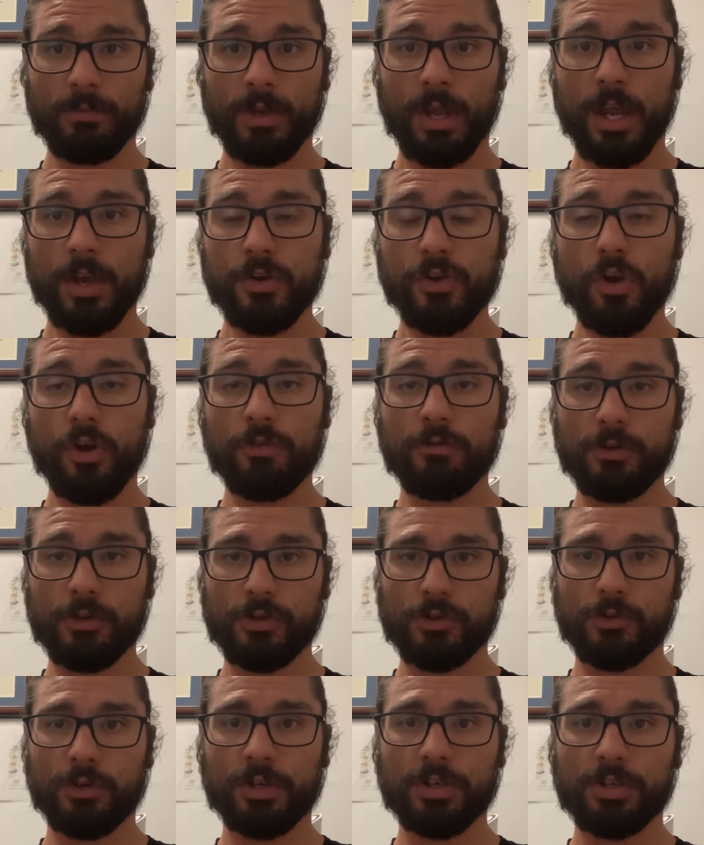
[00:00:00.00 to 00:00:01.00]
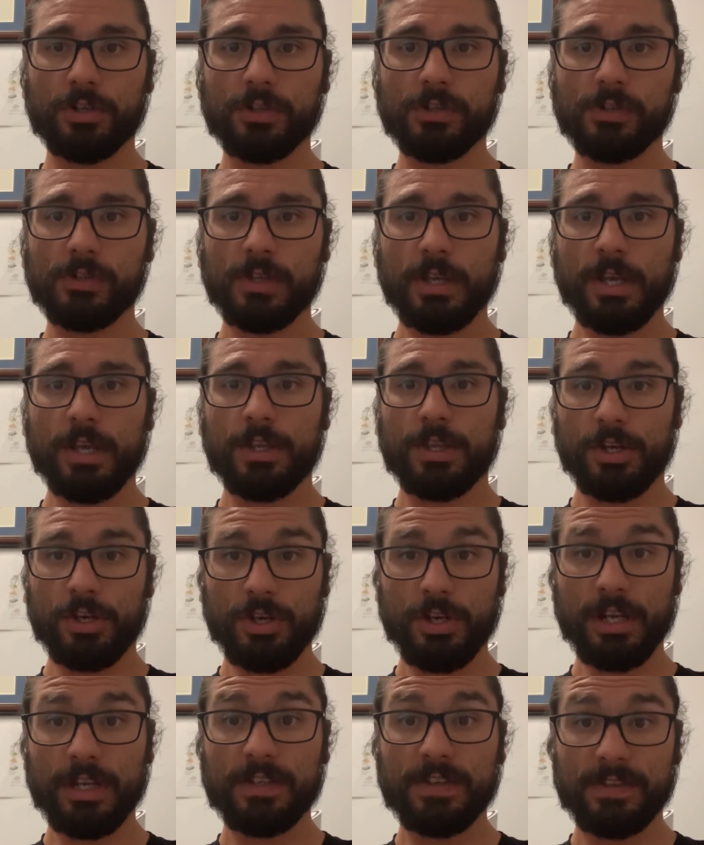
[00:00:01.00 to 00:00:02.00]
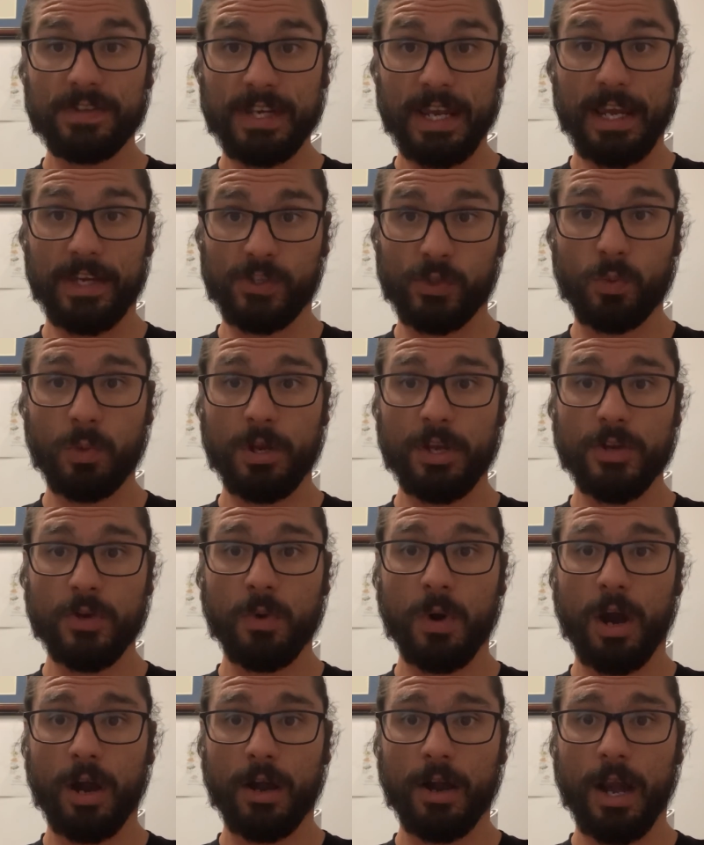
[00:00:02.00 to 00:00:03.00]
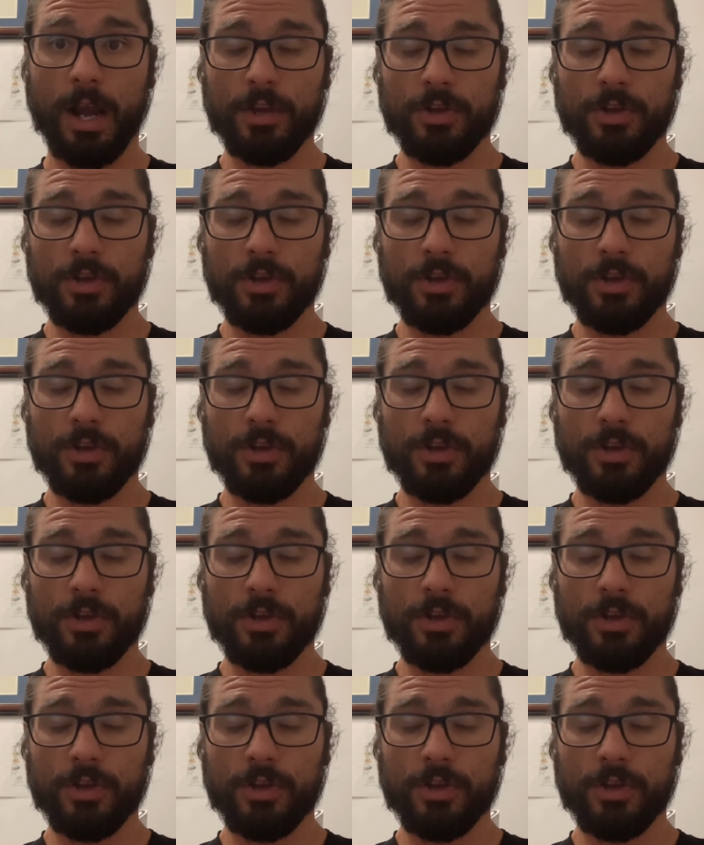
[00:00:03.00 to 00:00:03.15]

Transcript: and no restrictions, then you need to test where you are at.